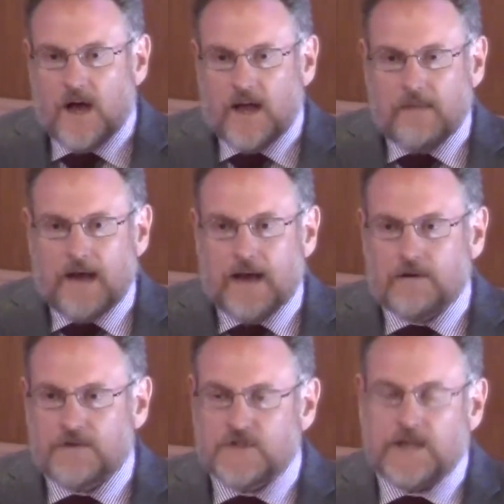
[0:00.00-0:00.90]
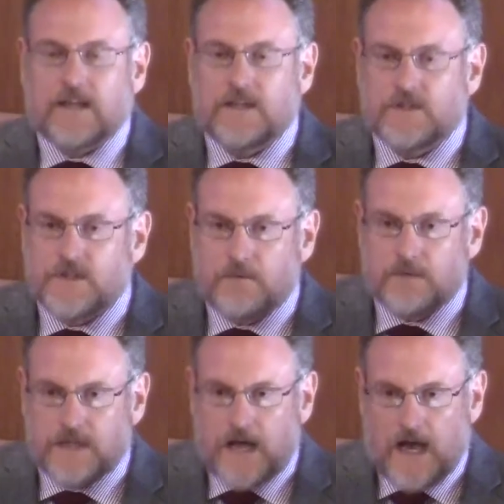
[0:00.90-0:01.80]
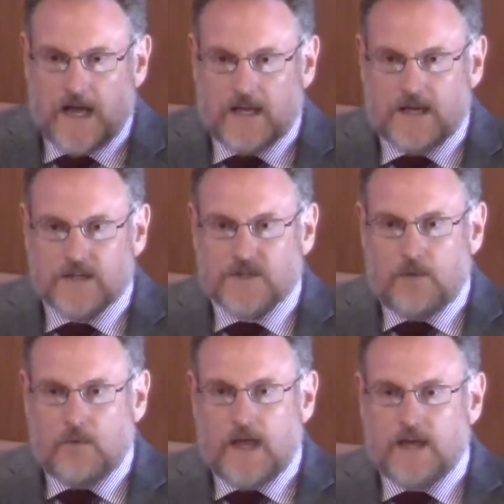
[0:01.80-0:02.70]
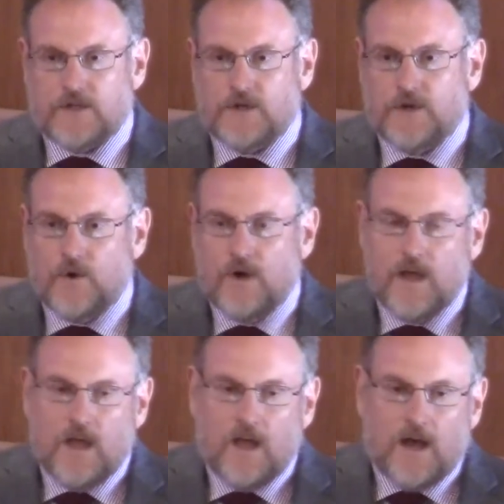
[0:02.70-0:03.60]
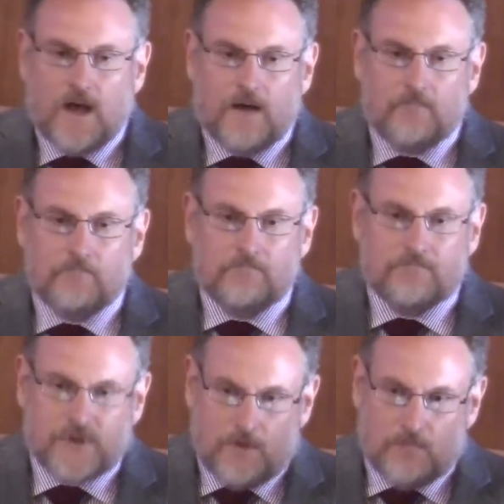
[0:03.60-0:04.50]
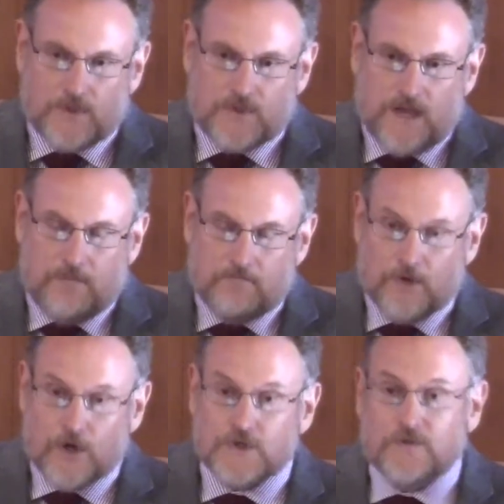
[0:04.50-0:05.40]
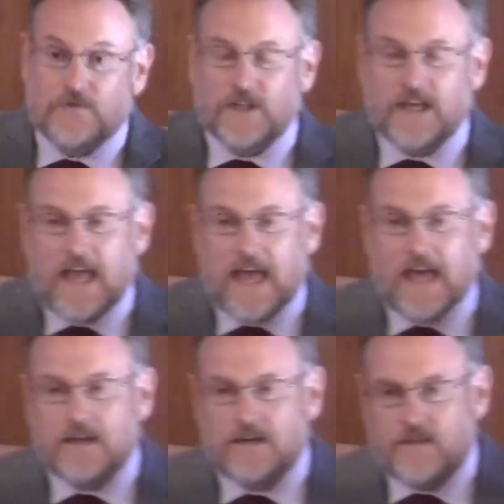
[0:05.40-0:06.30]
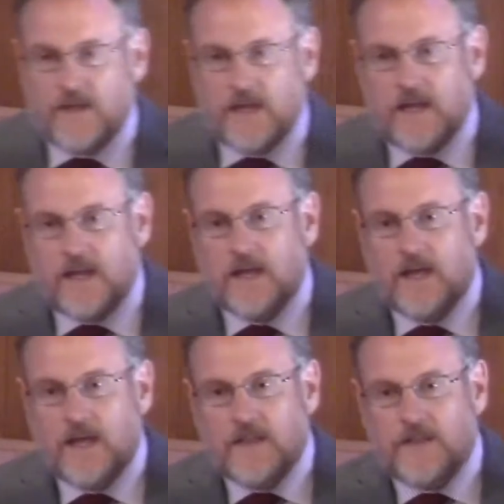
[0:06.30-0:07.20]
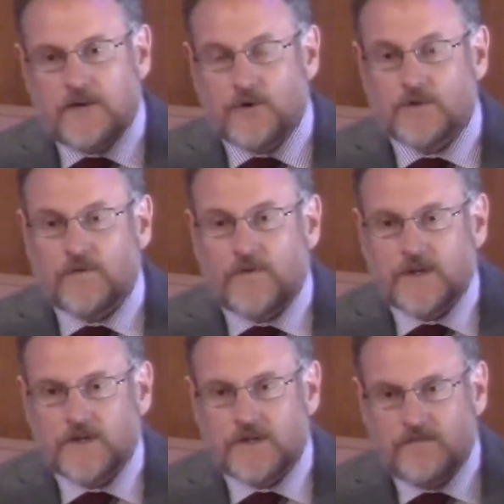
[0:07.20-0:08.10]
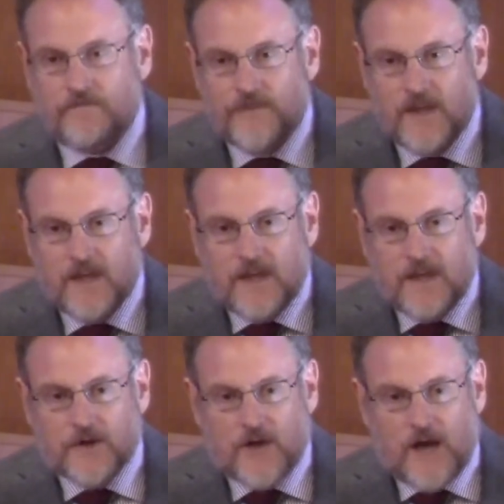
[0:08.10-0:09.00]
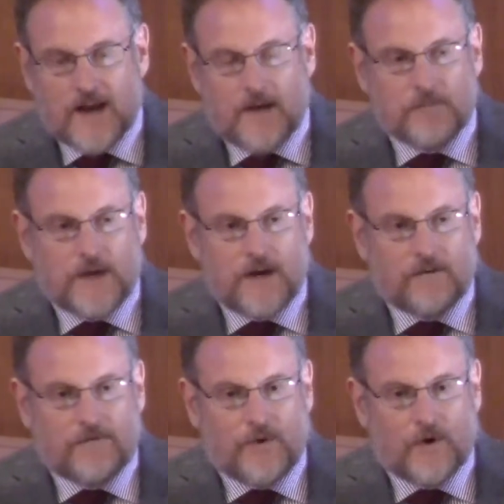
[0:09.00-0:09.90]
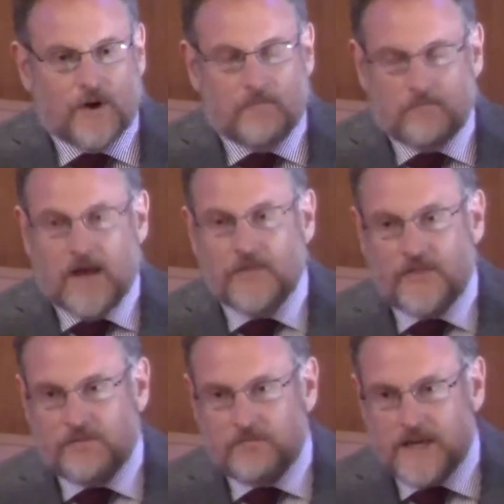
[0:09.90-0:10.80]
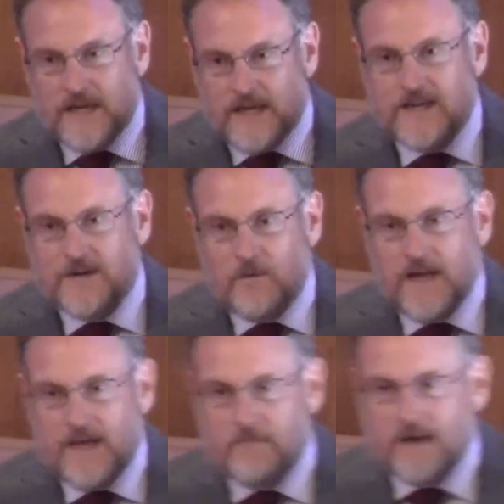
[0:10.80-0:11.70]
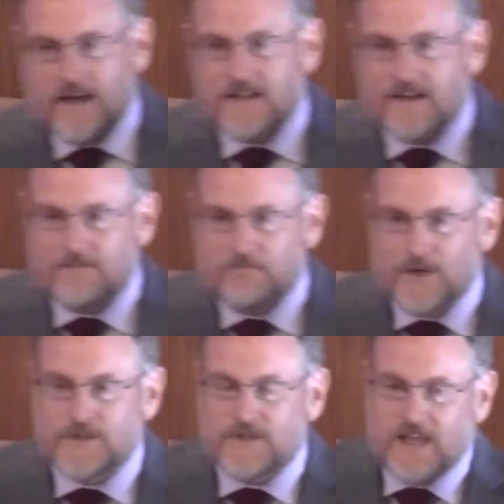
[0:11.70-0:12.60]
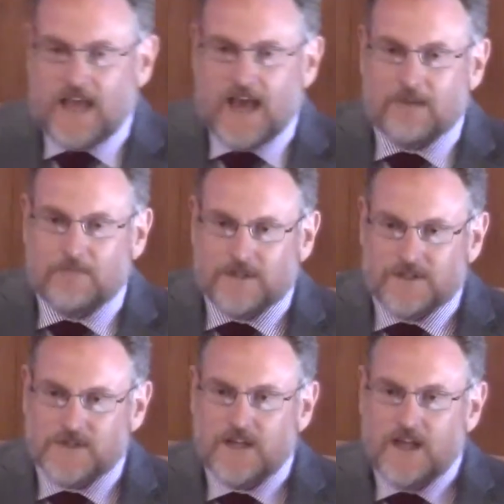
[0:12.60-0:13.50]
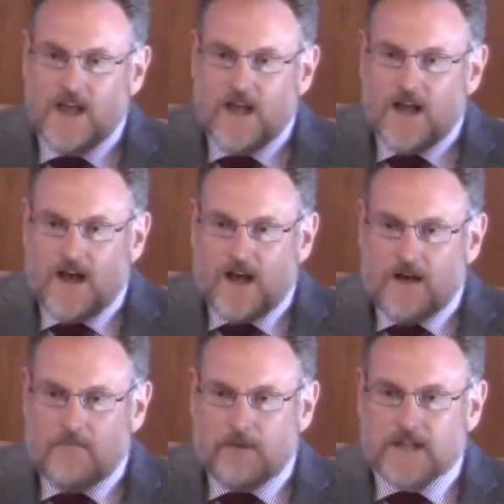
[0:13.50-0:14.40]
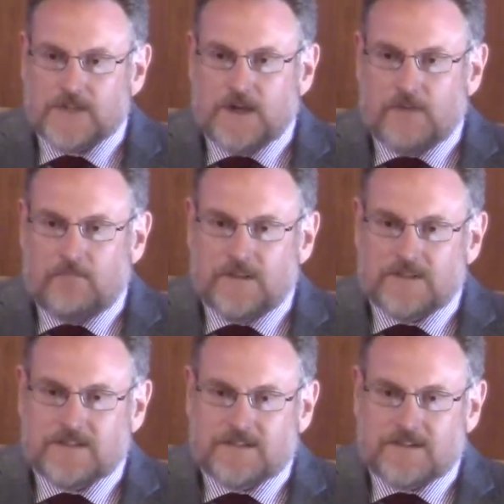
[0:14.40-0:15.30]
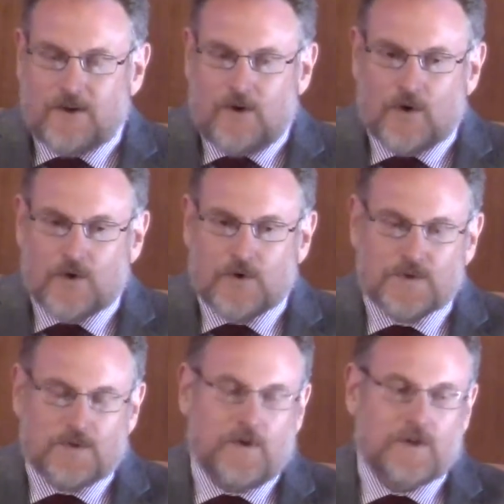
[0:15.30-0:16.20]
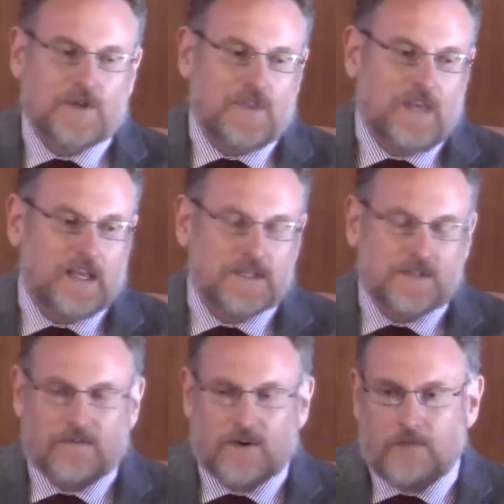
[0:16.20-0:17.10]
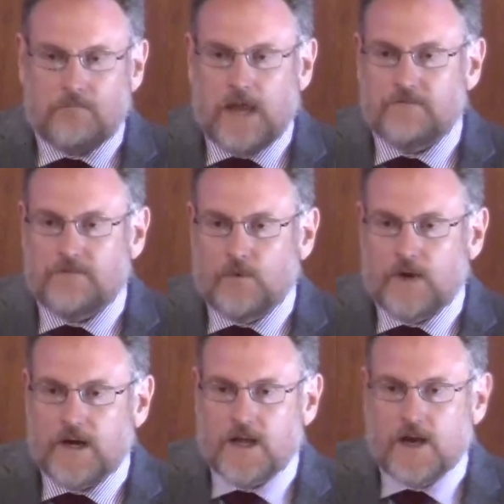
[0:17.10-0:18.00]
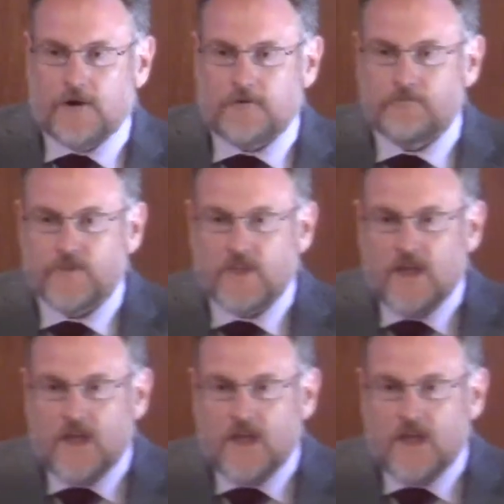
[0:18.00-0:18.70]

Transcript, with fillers: Uh, in a matter of seconds, they would die. It is a way to, uh, m- some would say, mercifully end the, the crucifixion. You're not up there for a month being eaten away by the birds and the animals. Uh, but it's, a, it's the whole crucifixion thing is a very painful way to go.